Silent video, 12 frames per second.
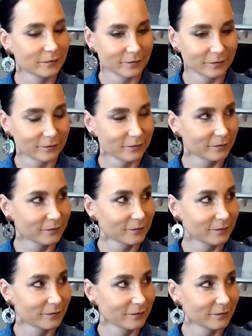
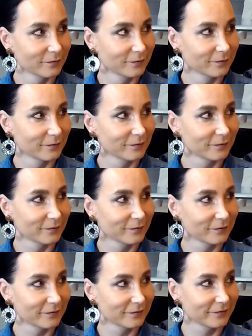
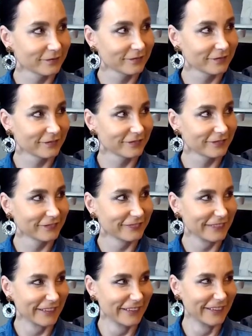
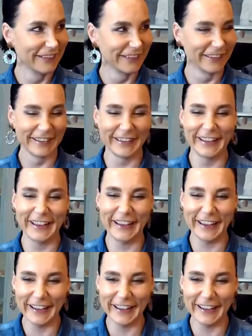No words are spoken by the person on screen.